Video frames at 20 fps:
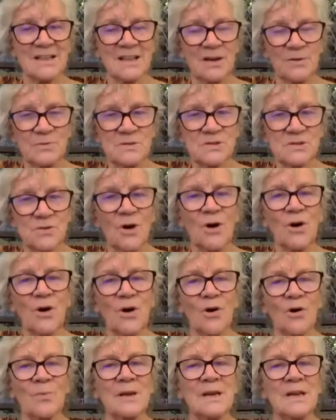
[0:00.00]
that was
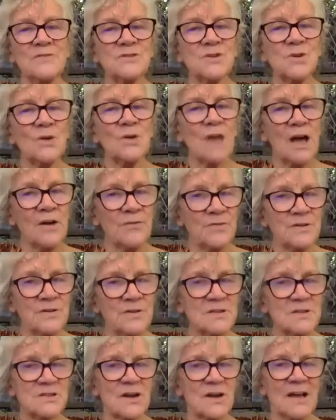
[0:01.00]
wrong. We lived all over
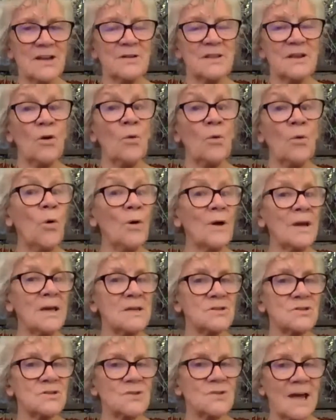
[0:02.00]
Australia and there are
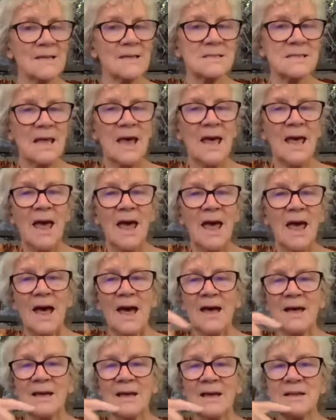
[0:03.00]
walking tracks.
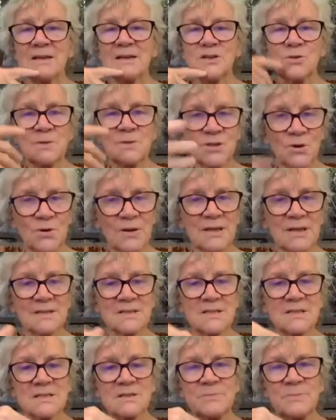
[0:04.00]
And you were talking
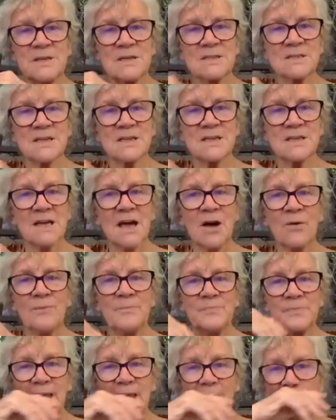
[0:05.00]
just a minute ago,
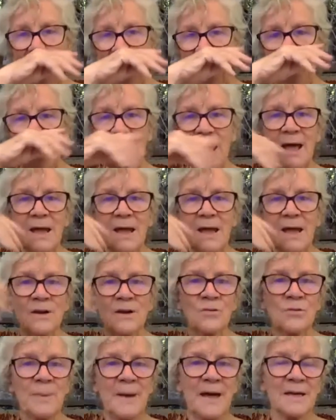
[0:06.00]
Anna,
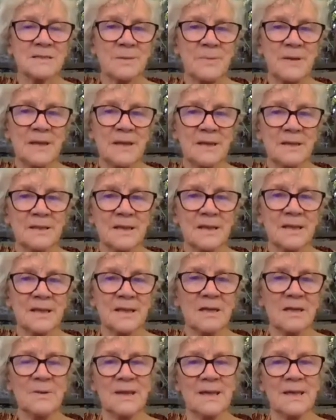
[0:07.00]
about being in the
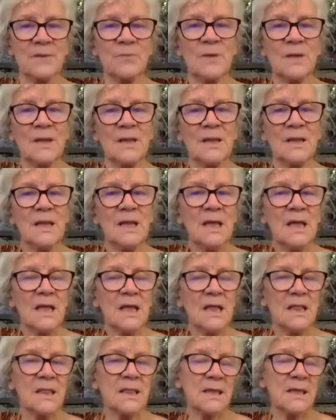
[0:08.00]
Kimberley. Well,
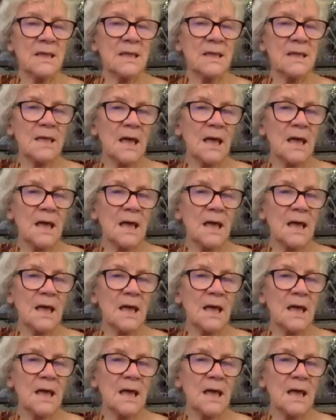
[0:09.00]
the